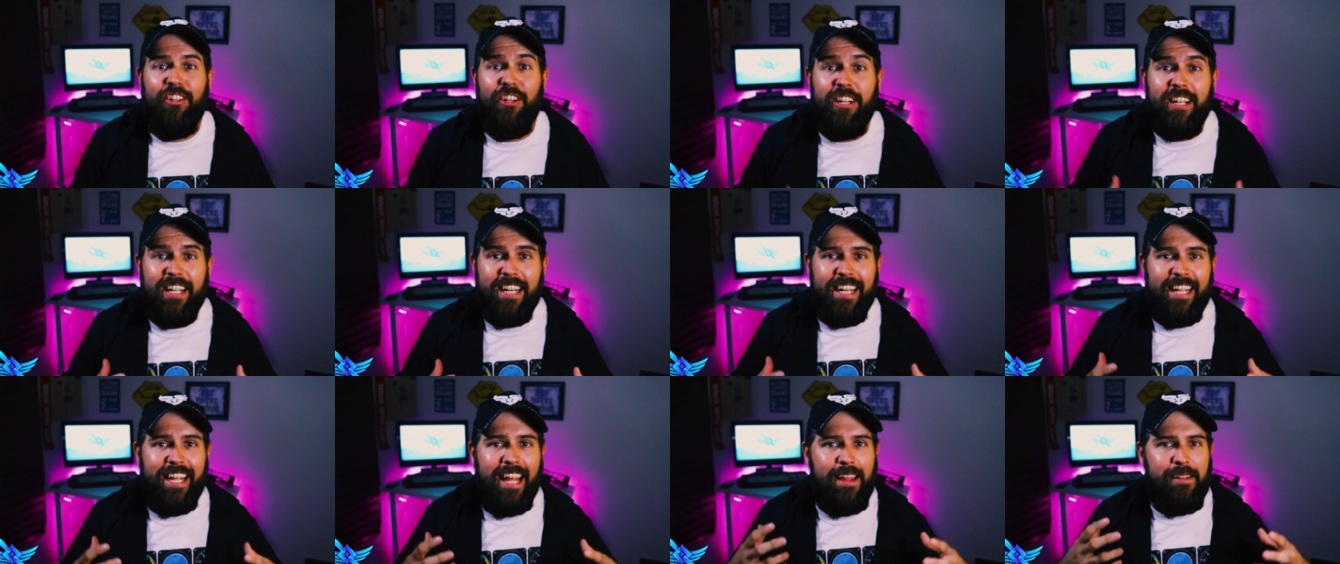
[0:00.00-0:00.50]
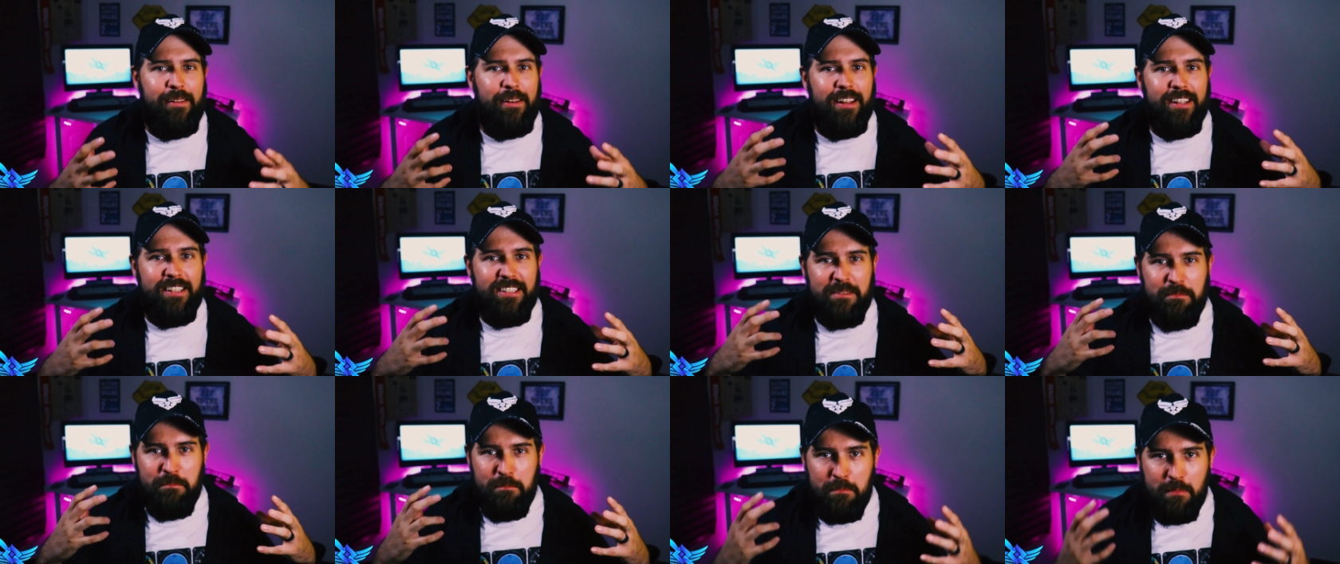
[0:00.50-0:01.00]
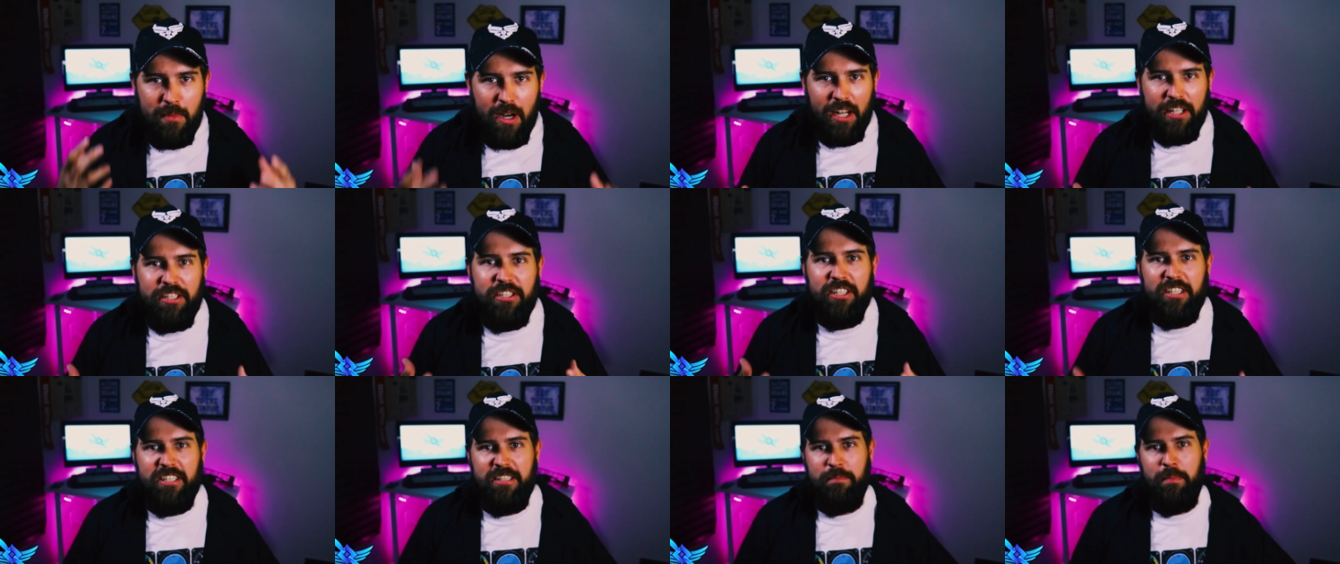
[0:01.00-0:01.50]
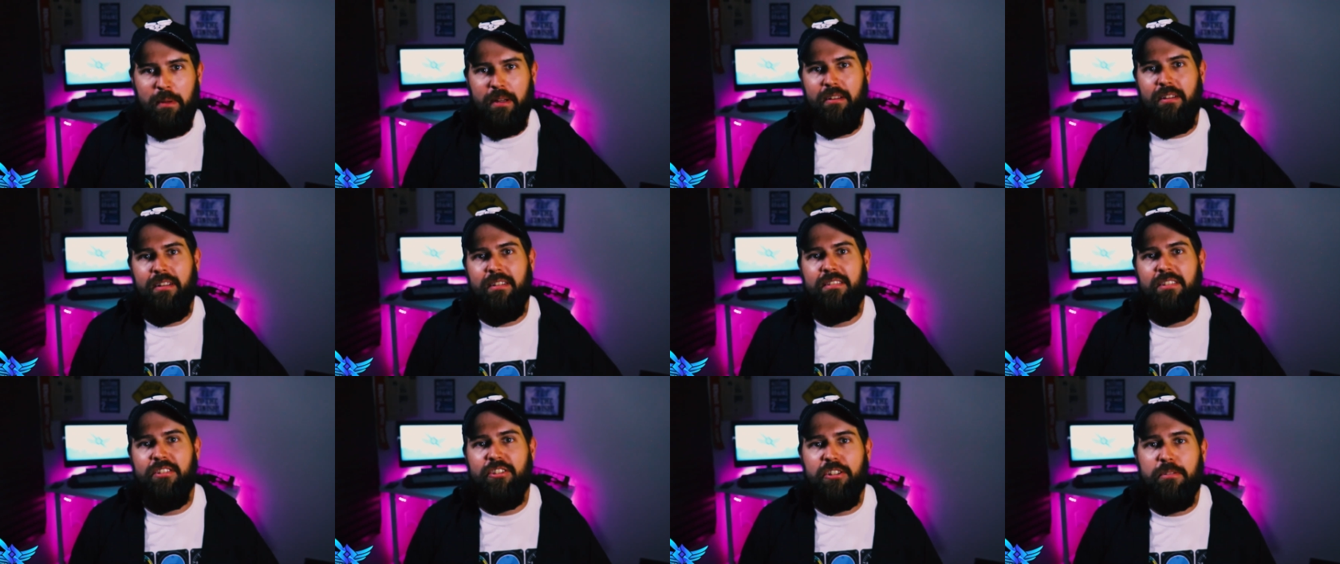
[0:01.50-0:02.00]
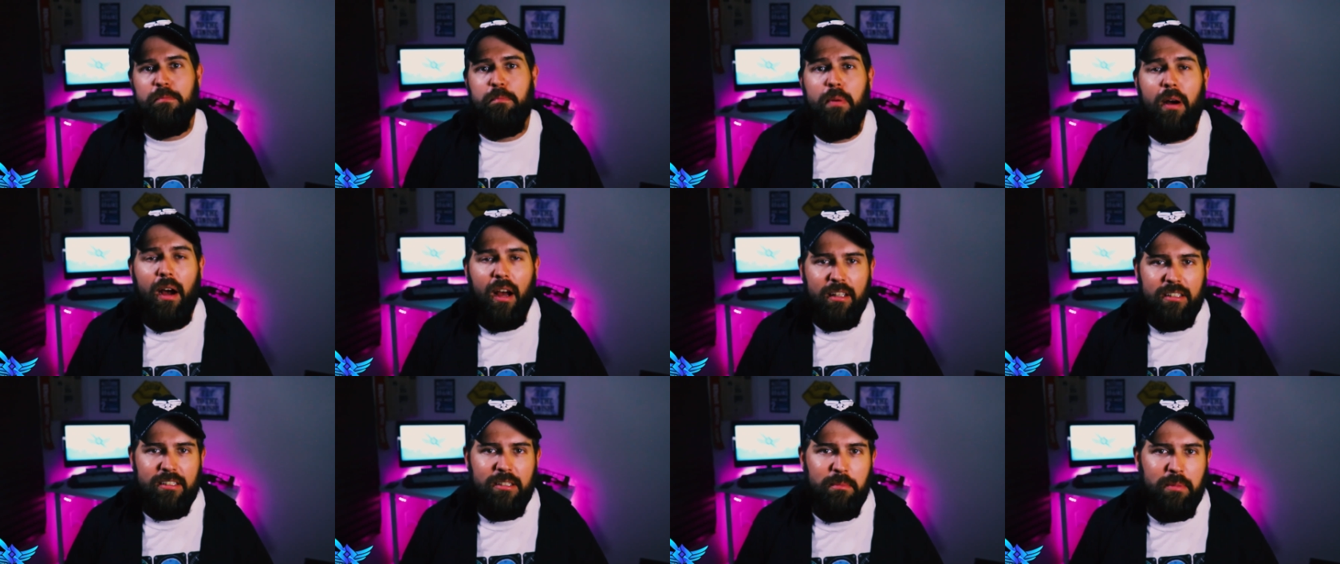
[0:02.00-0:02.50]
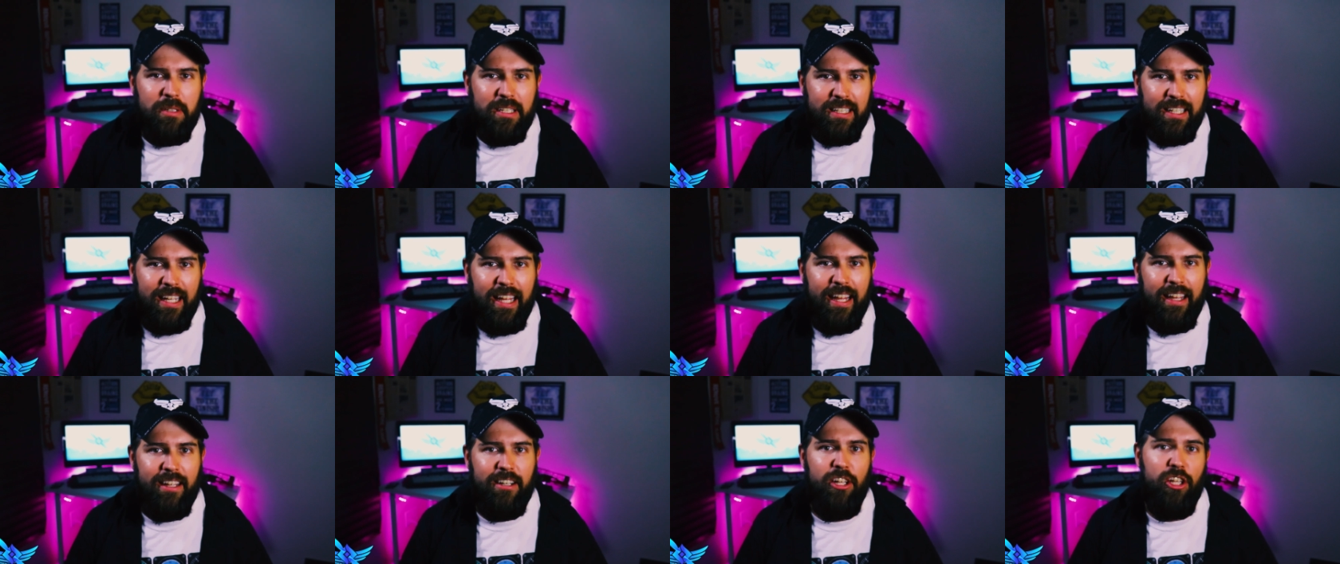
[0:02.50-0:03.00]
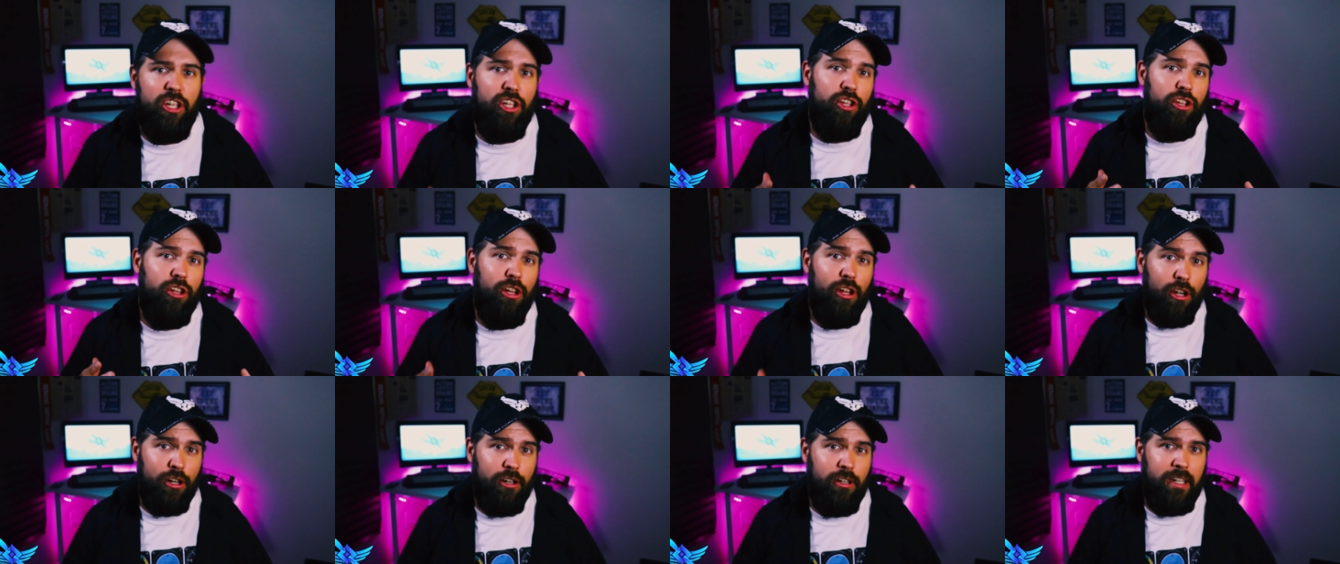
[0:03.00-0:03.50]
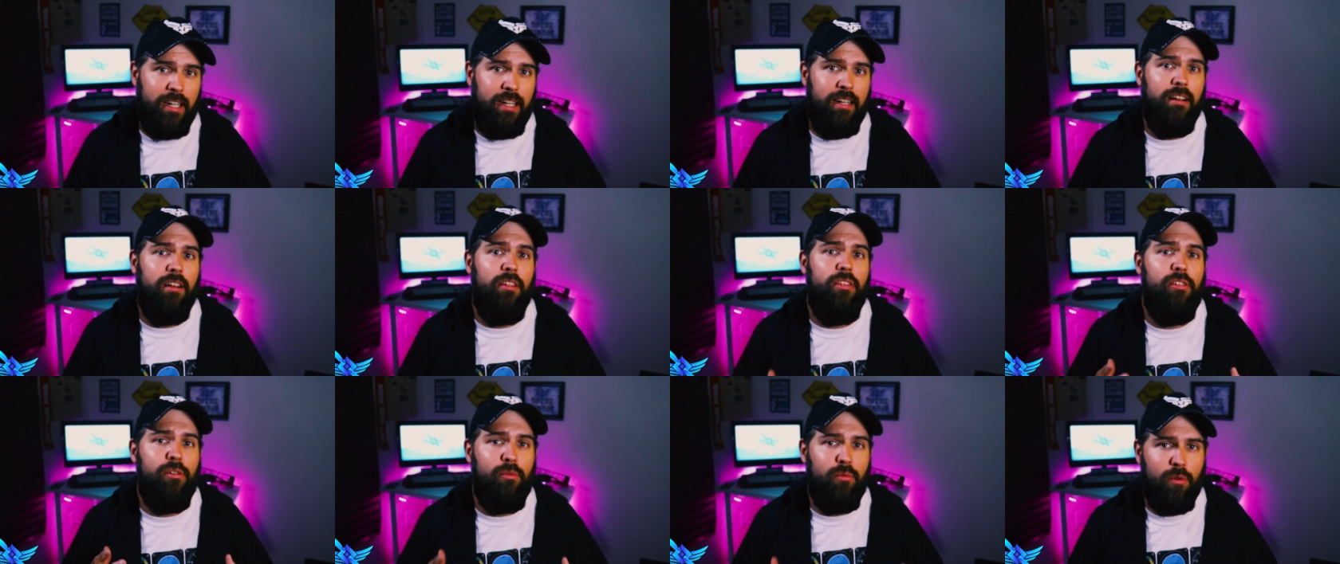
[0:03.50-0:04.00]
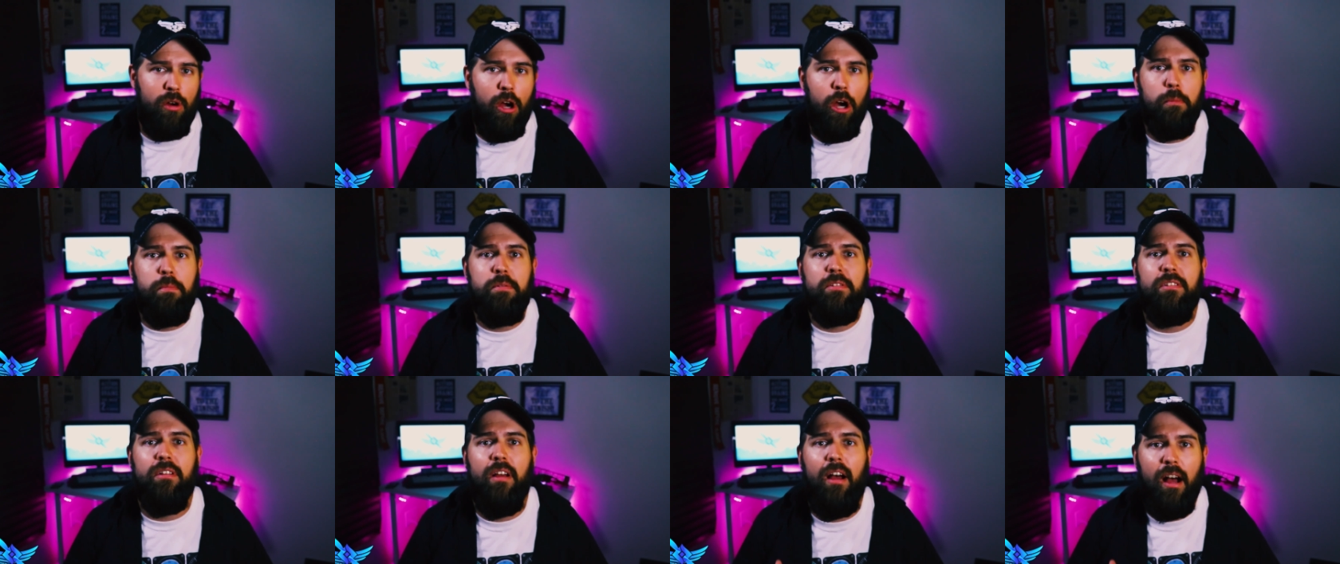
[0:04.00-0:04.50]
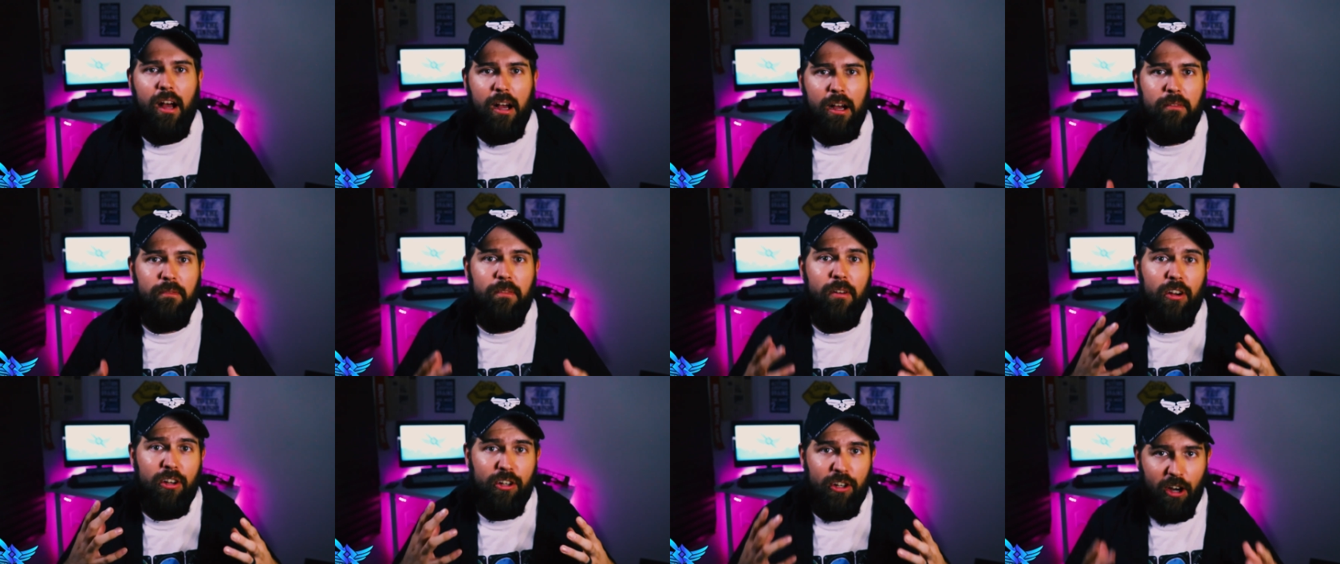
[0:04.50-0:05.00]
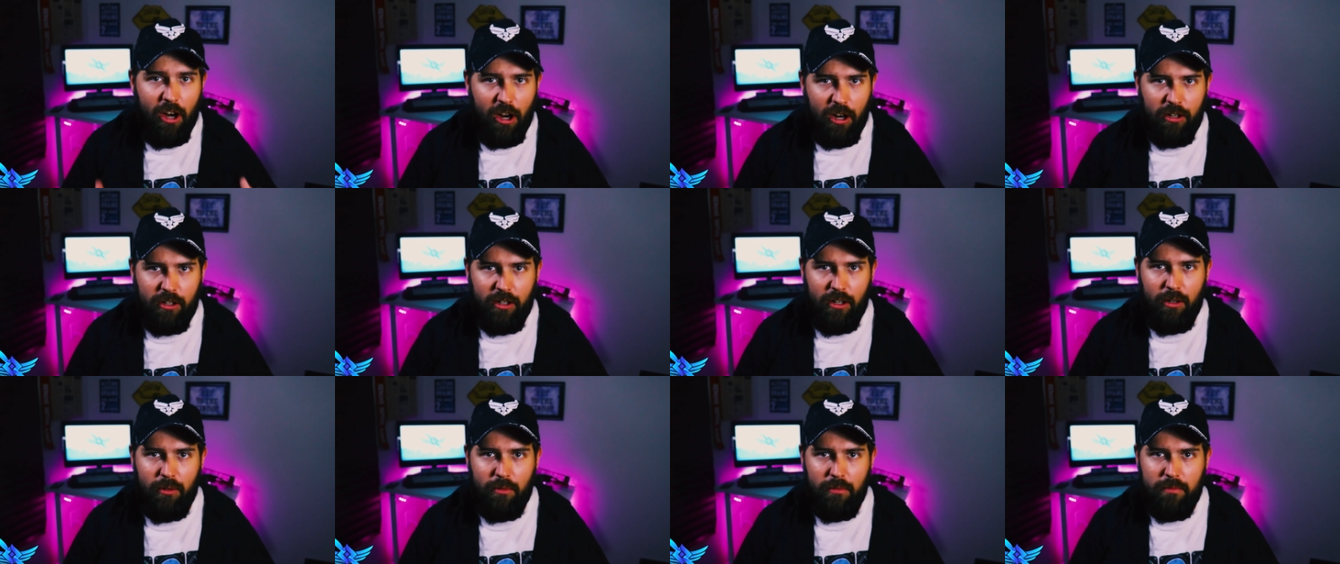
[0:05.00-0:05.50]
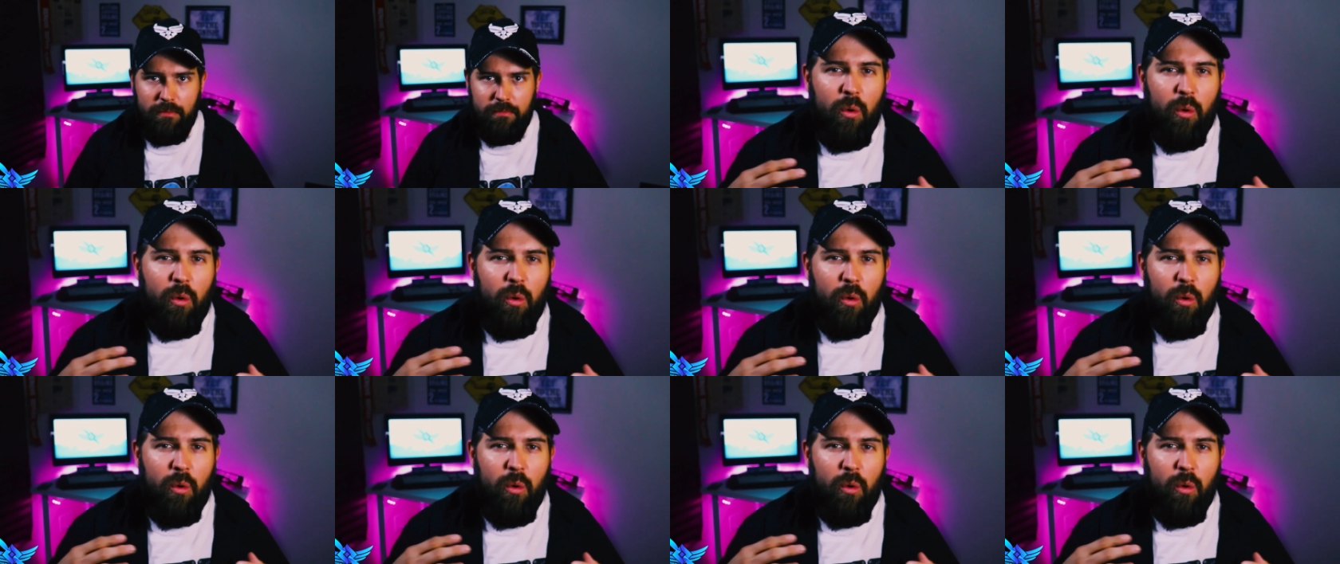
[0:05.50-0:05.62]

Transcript: You're going to gain as much experience as you possibly can learning the ropes of cargo.